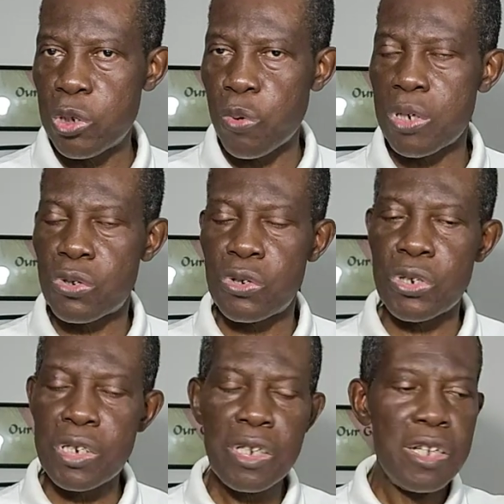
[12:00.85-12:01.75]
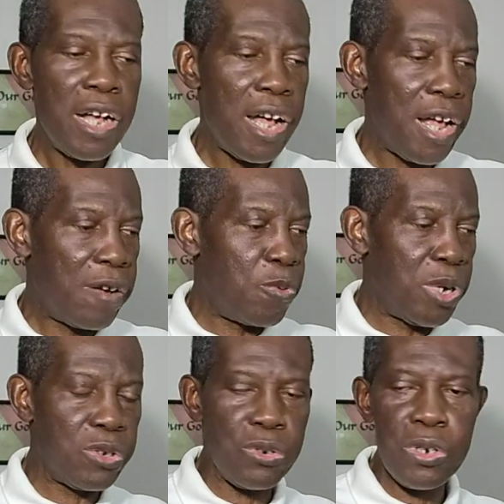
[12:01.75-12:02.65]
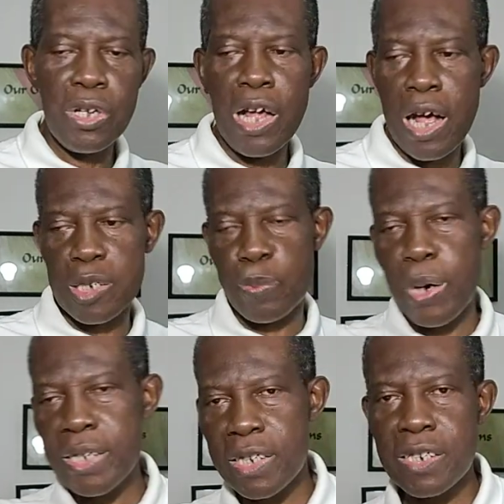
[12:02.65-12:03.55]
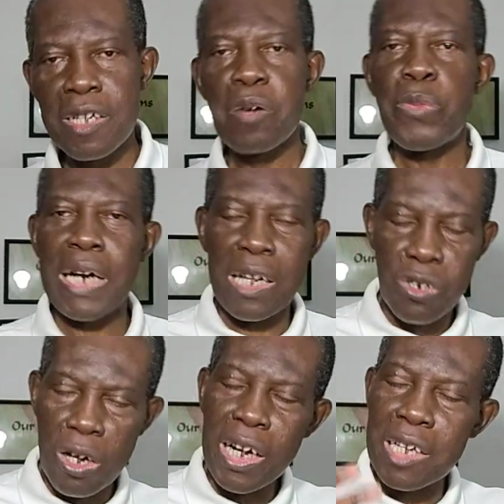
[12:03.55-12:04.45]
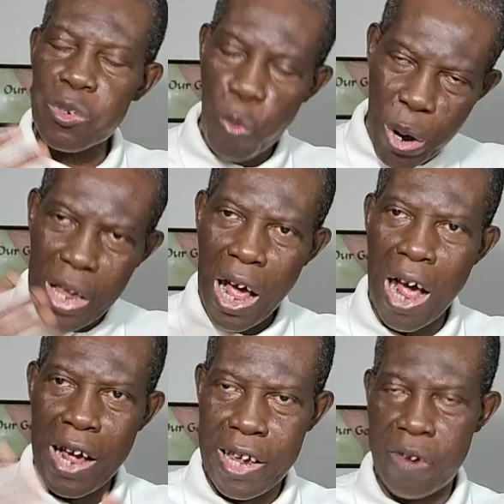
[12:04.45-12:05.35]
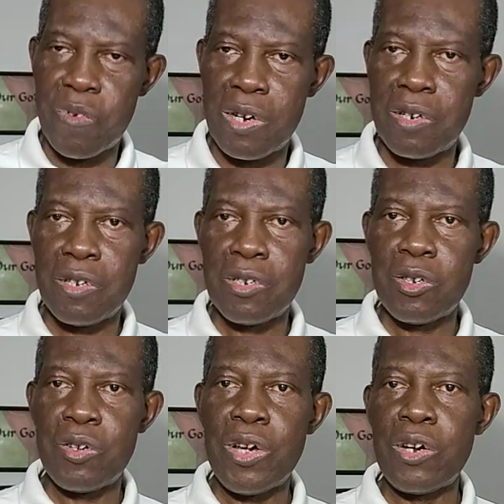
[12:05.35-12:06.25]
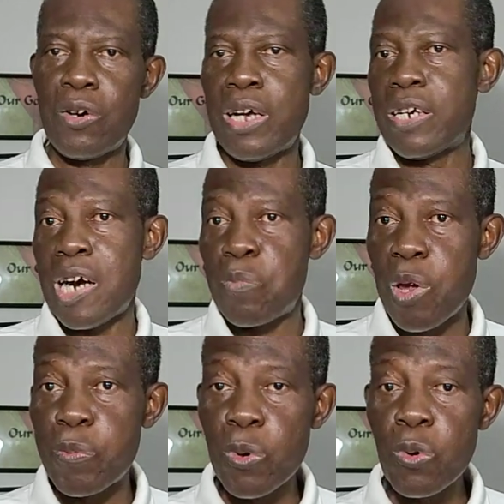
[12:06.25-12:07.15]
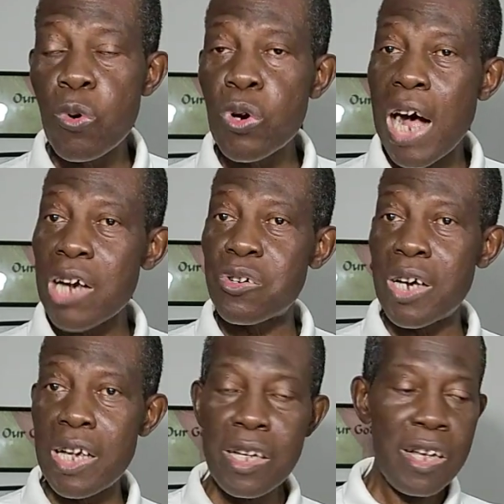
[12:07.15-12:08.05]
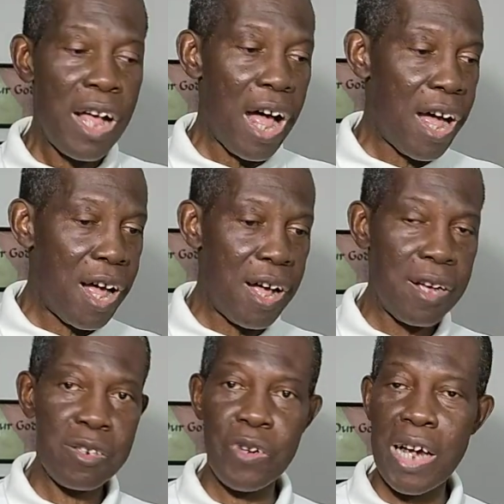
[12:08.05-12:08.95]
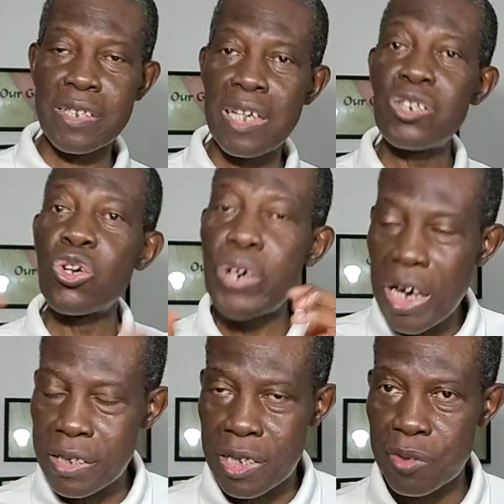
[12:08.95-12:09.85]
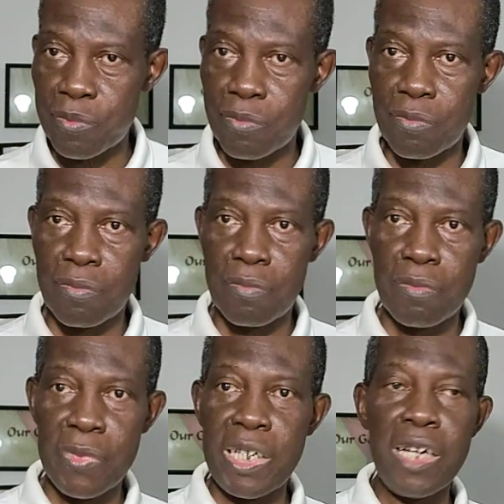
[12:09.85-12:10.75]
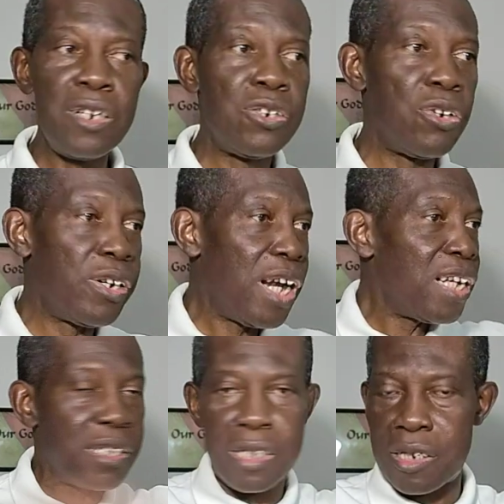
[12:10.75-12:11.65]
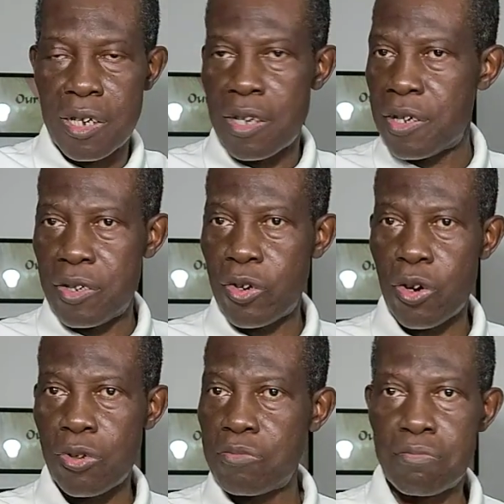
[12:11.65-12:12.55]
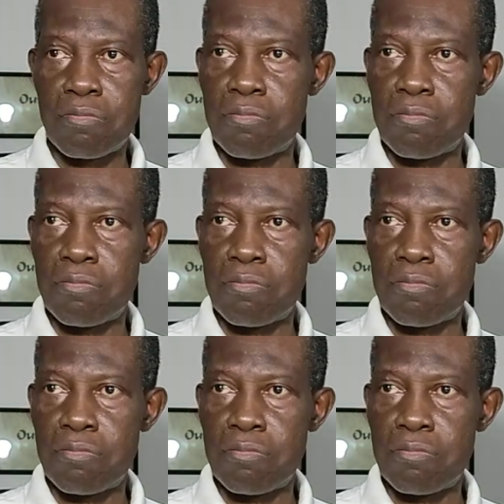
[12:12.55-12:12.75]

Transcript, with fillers: you want to do it, uh, you want to uh, split it, but as long as we are giving, you know, and there are people who actually, uh, should I say, donate, they donate, you know,